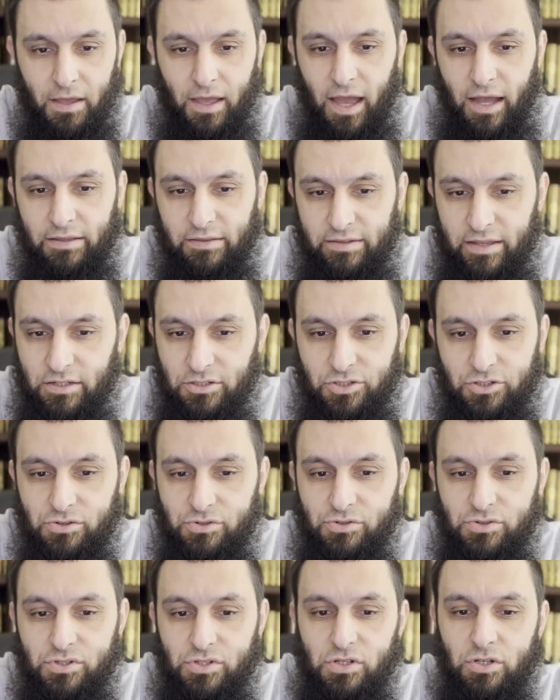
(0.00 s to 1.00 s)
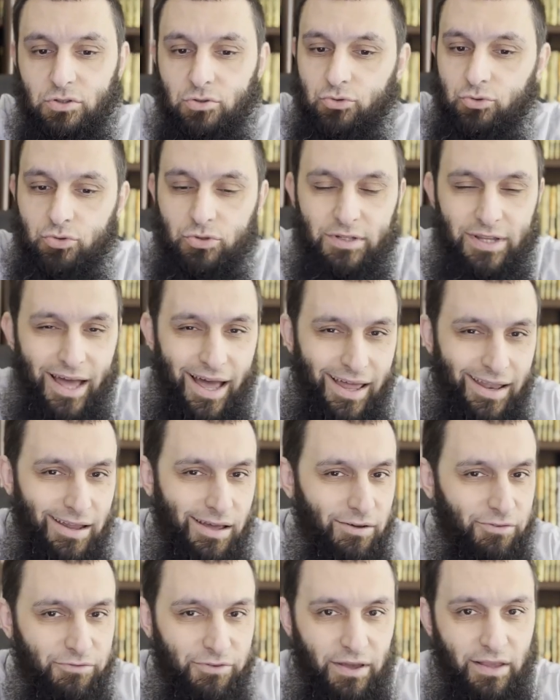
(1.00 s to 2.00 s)
And dentures do not
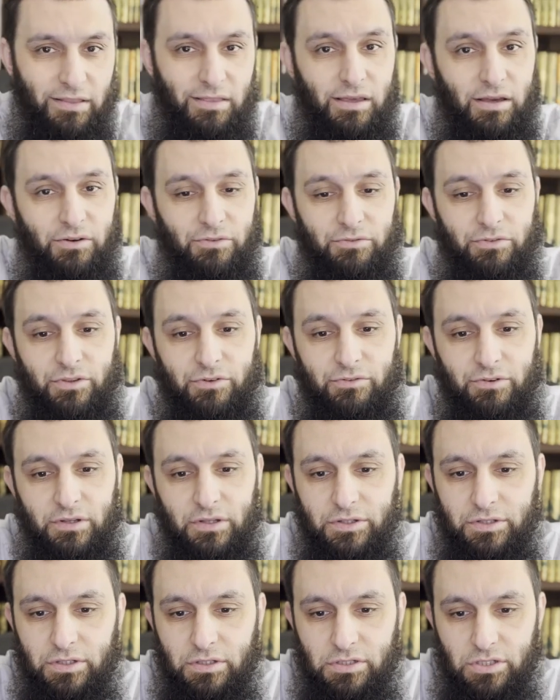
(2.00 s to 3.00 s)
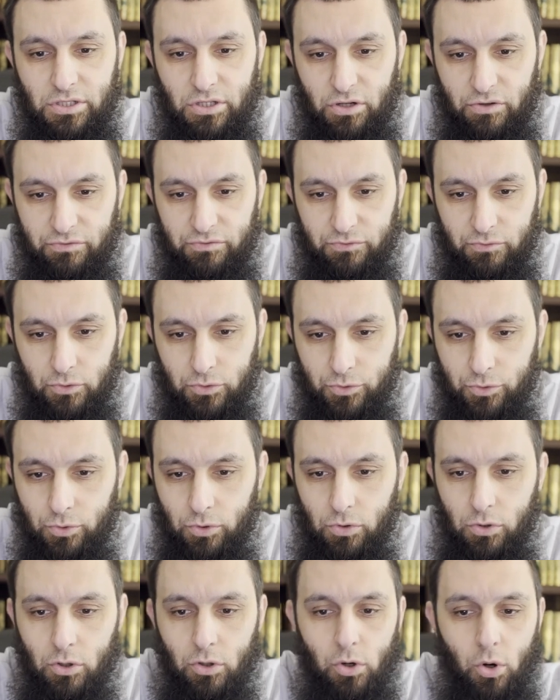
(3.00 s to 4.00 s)
affect the validity of
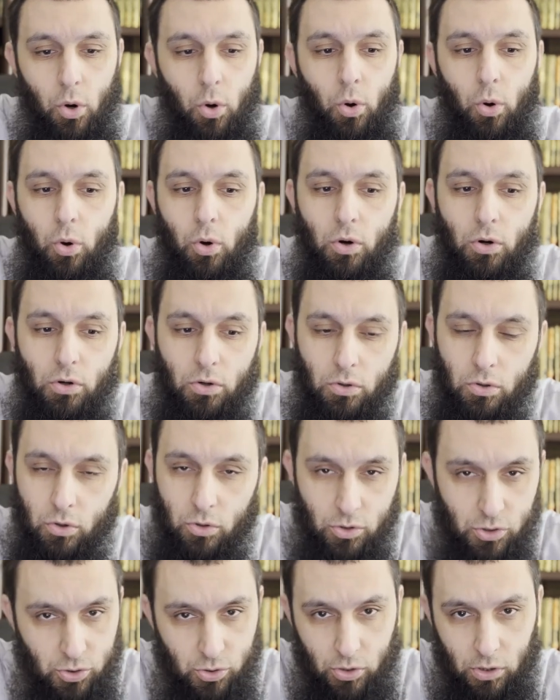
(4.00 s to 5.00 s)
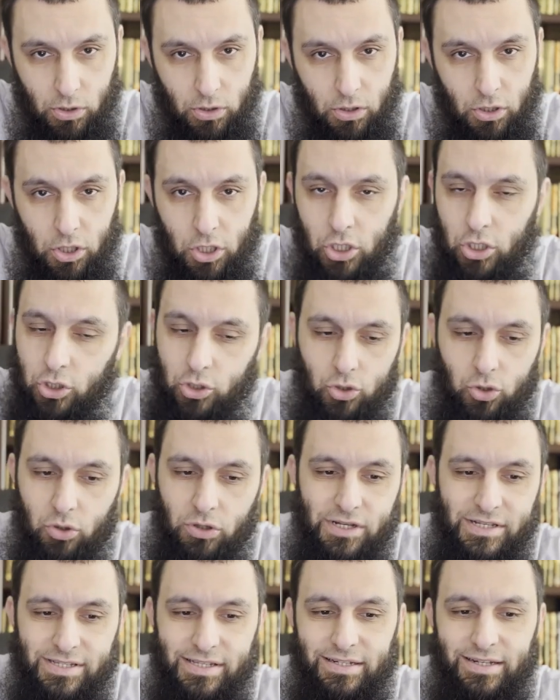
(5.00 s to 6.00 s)
wudu or ghusl, nor
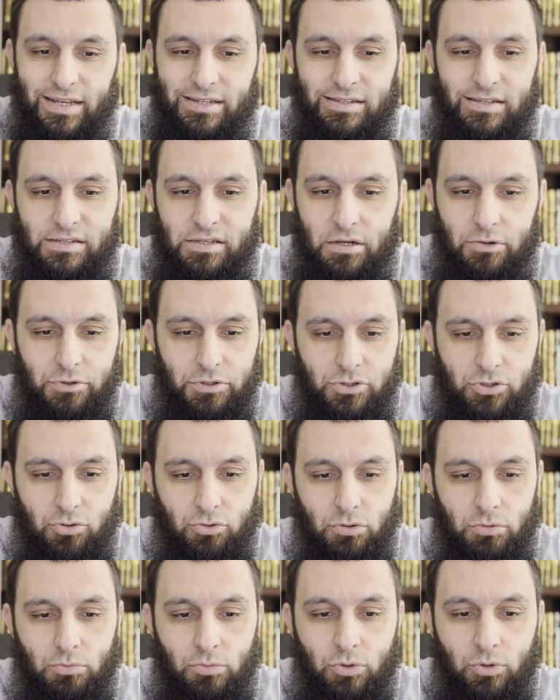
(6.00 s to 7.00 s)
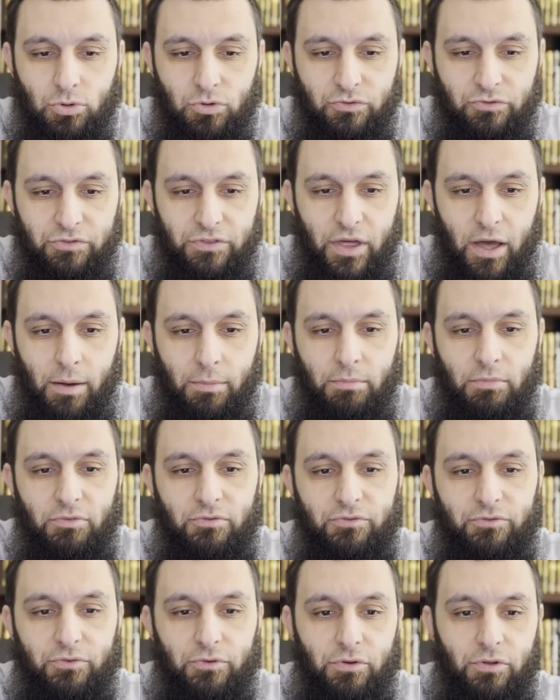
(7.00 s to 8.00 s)
is it necessary to remove them
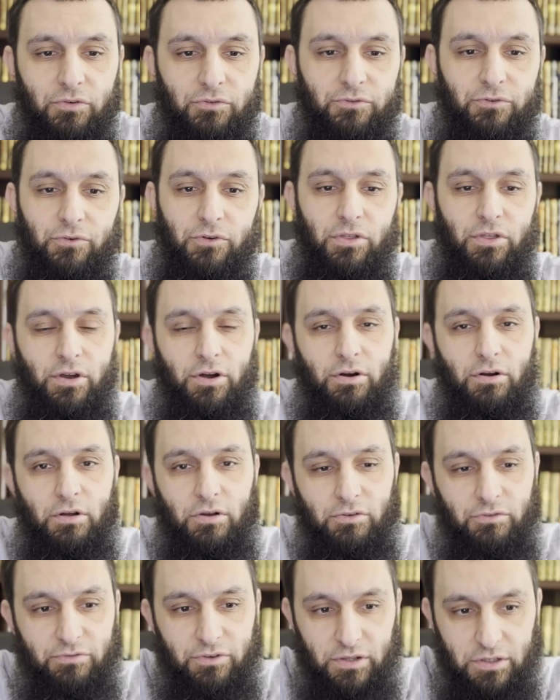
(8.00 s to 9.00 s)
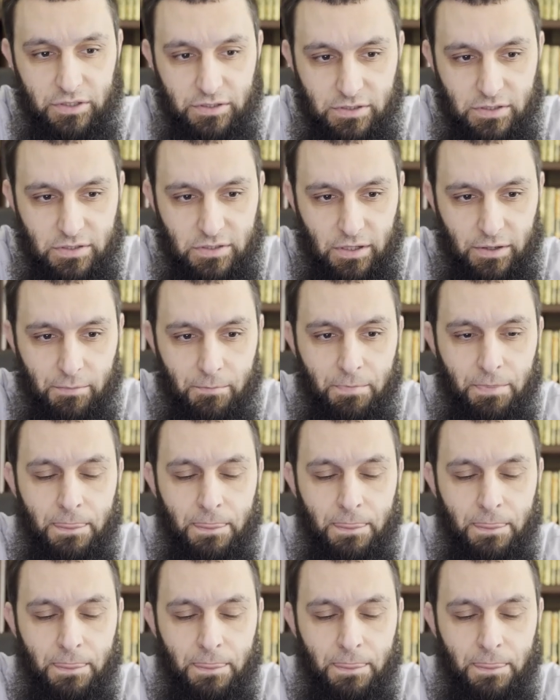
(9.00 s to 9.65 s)
for their validity.